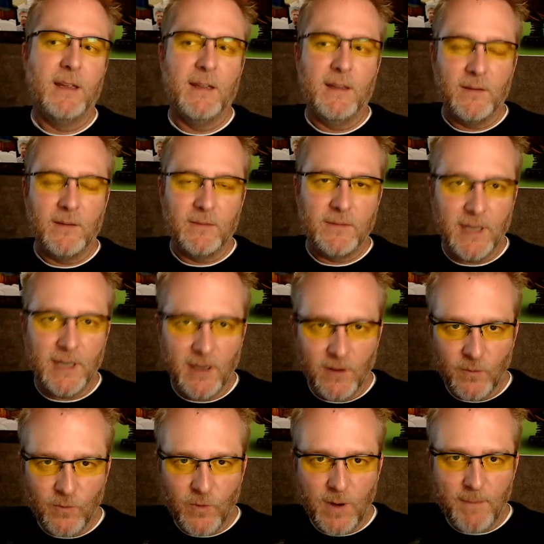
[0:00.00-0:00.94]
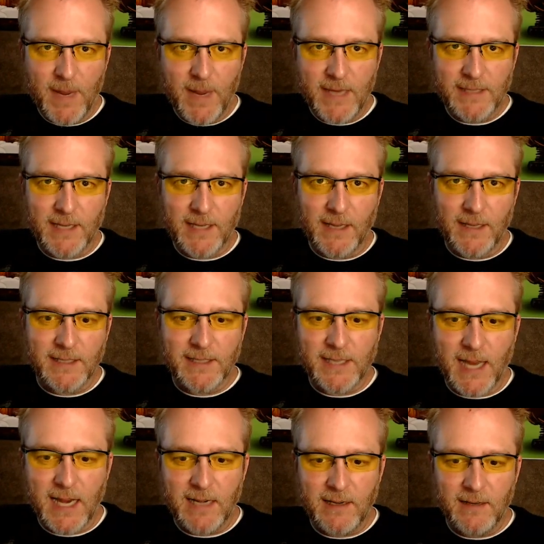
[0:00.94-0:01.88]
you know, web-based selling
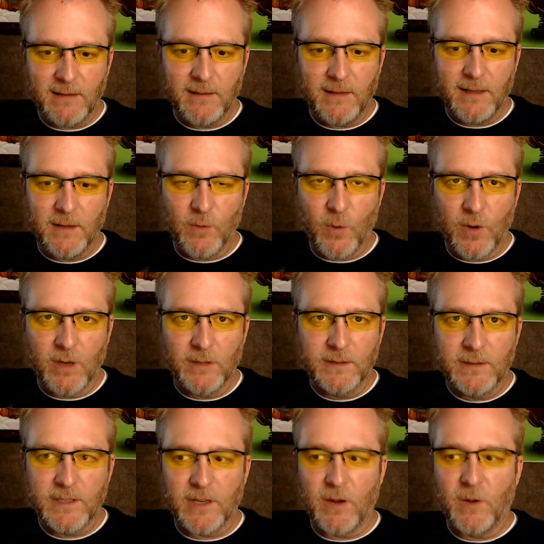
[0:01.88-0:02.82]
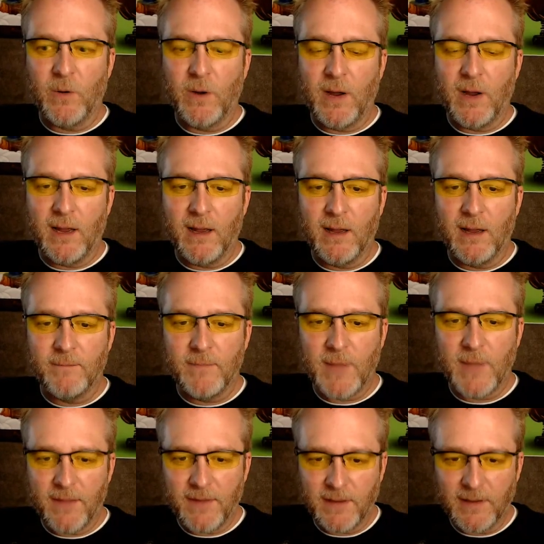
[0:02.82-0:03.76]
site in the world. So uh,
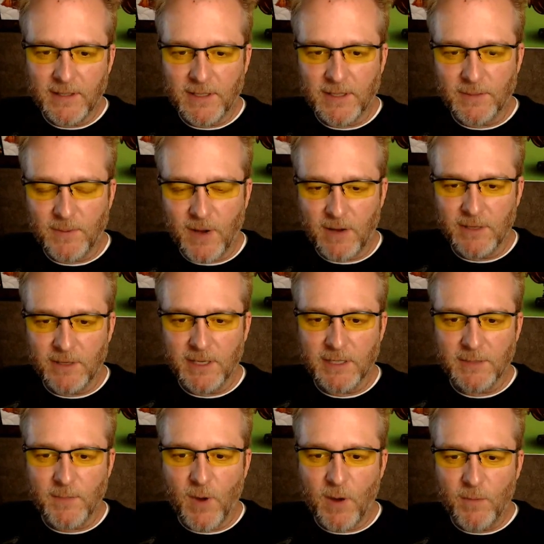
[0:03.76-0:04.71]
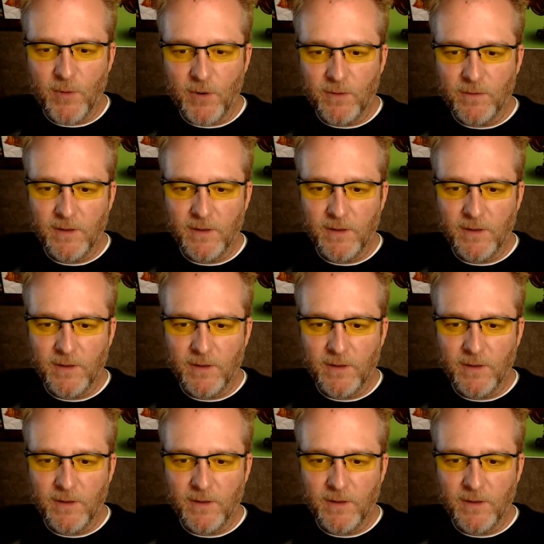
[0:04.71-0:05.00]
I think this is probably a smart move.